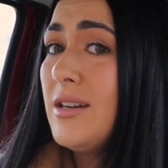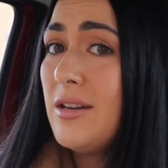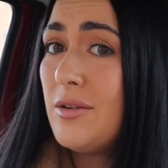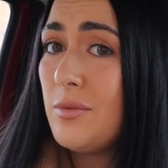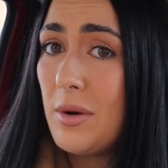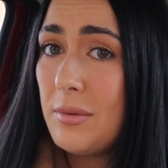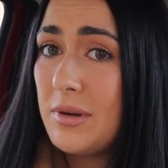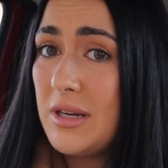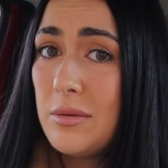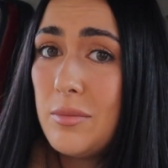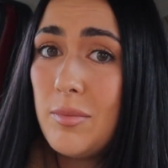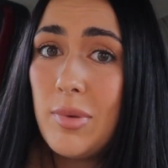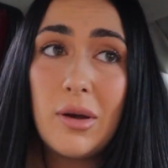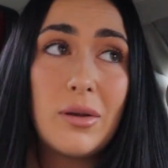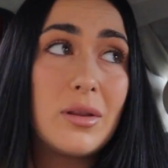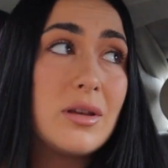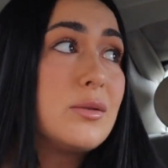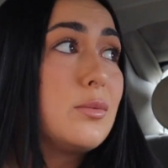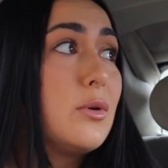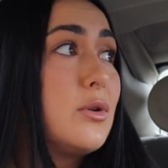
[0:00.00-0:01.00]
we didn't
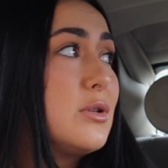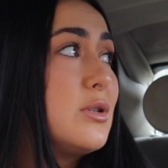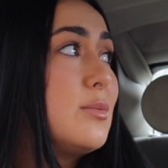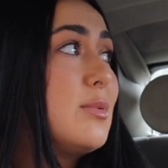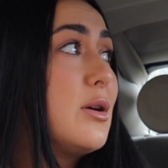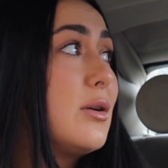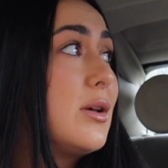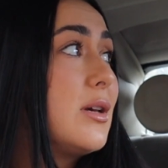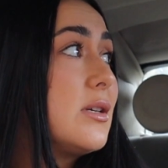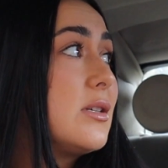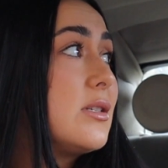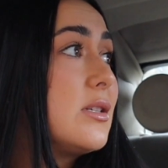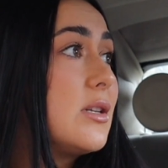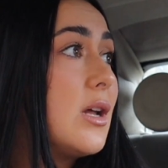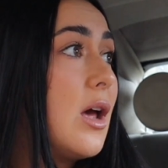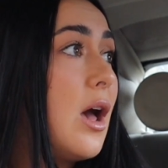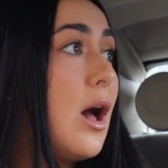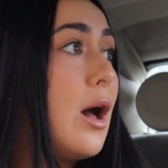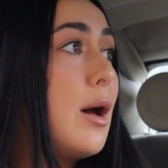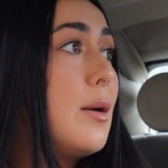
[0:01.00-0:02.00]
book this one, to be honest.
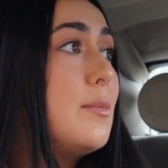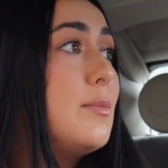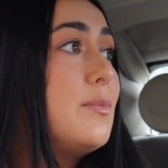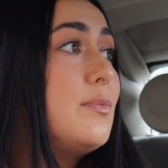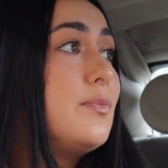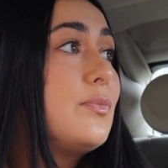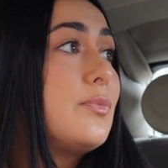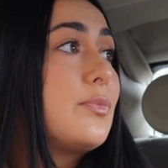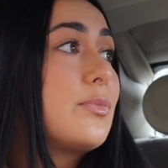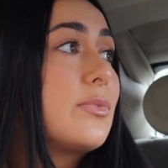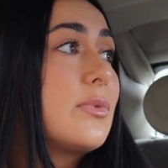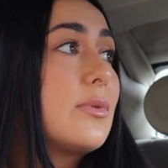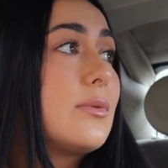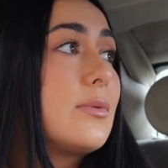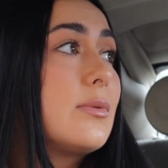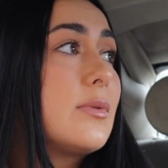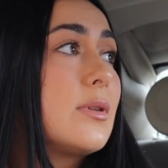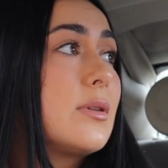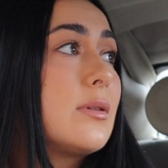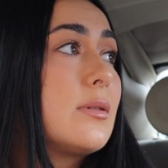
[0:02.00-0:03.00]

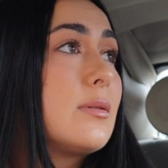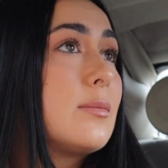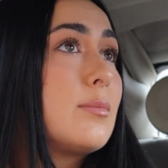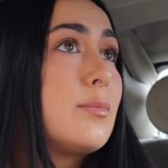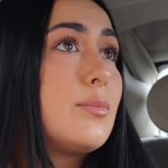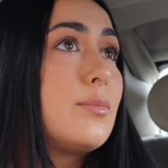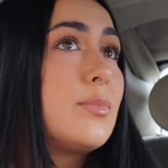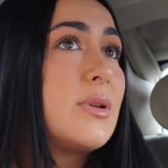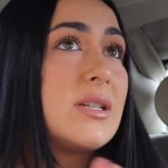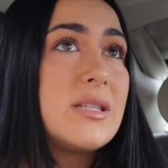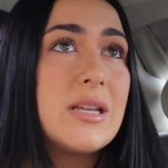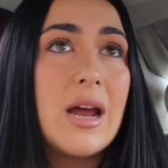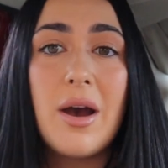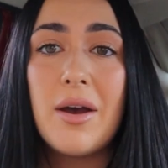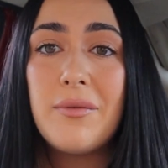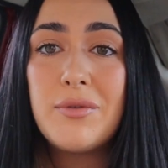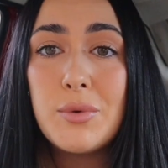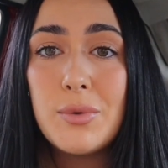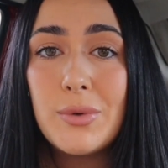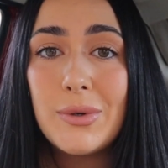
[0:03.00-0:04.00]
Because now I
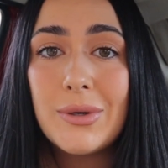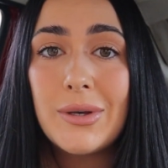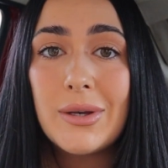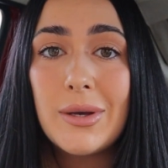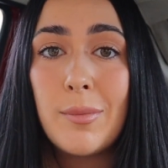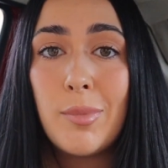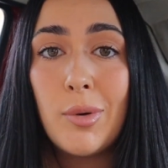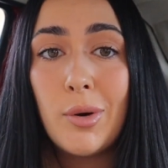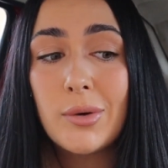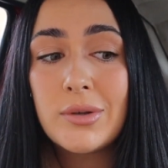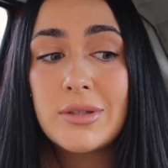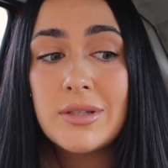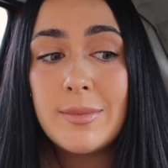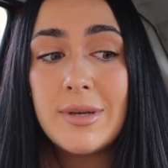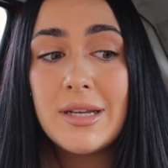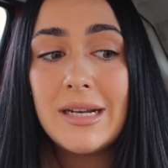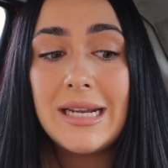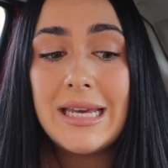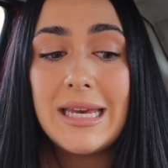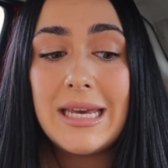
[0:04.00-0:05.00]
have to walk
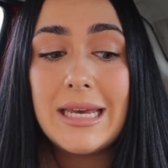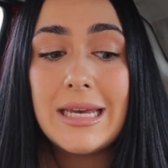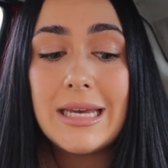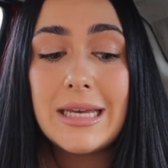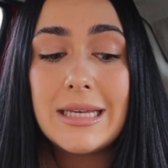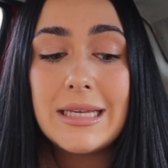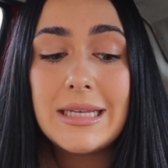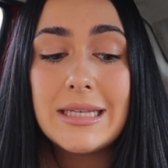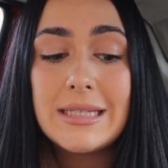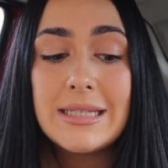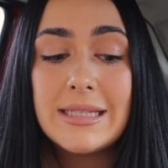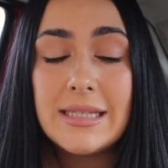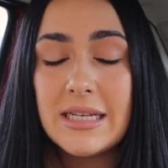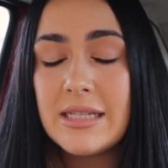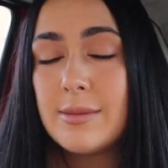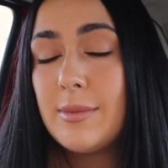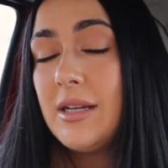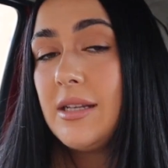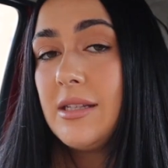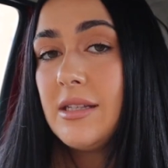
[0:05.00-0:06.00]
approximately
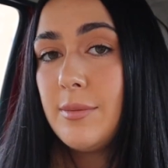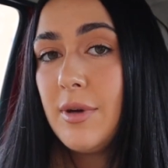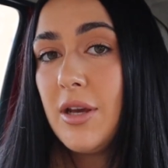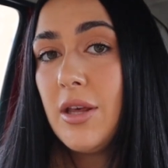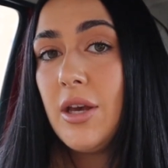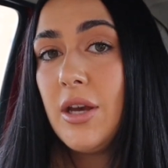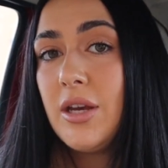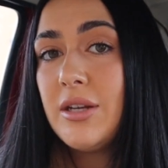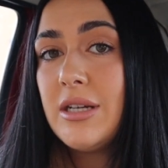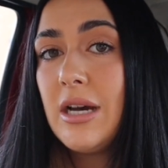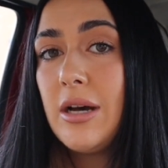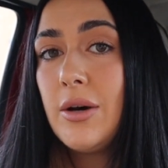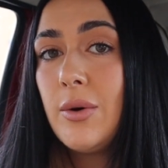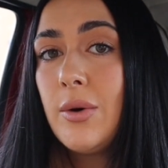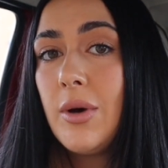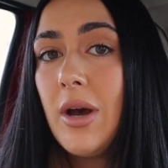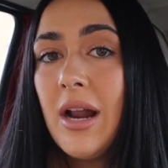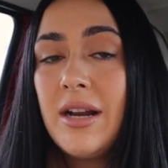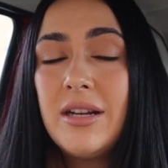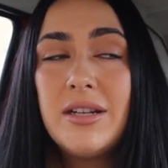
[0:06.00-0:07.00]
6 minutes to my other hotel.
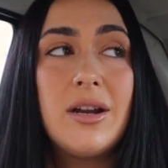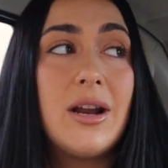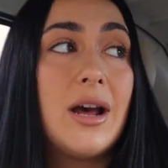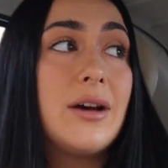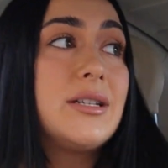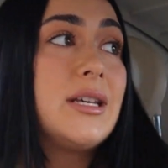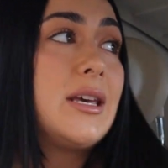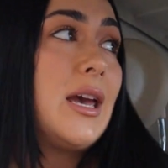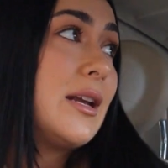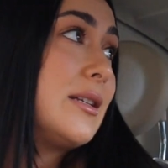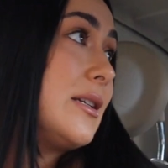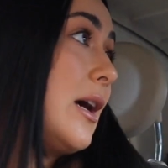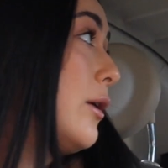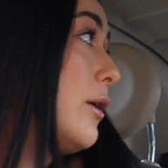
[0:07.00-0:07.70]
And I don't know how to get